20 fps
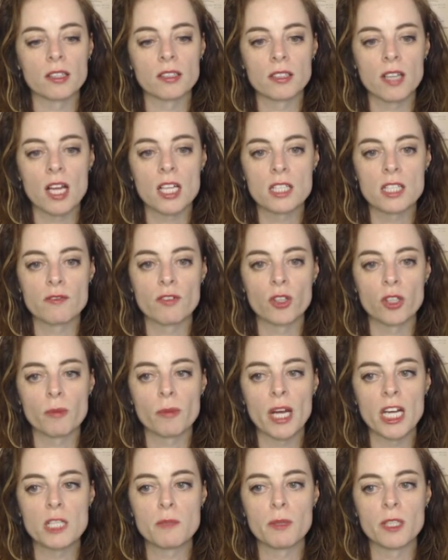Like there's lots of
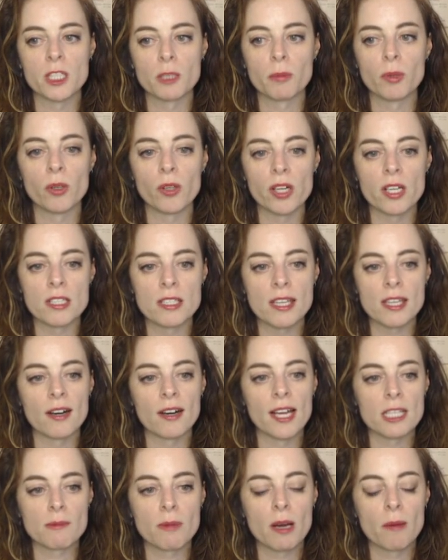other Page Builder
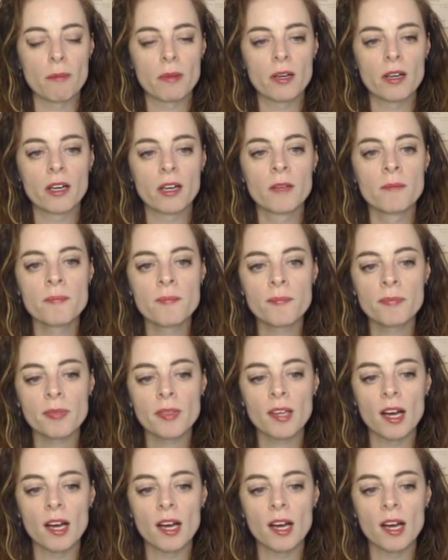plugins that are less popular.